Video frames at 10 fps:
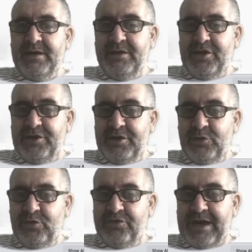You can
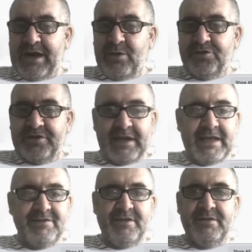lose hours
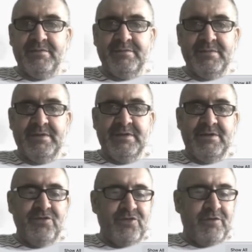collecting
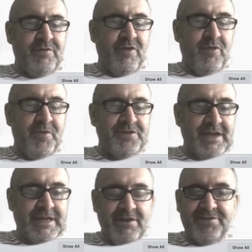sort of almost
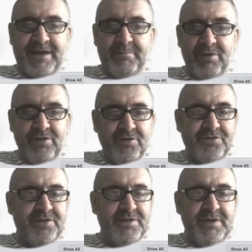like little
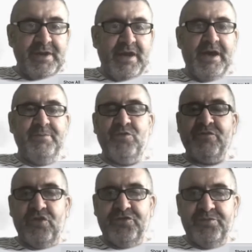samples. So
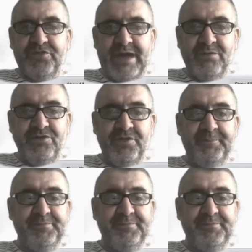I've got some sounds.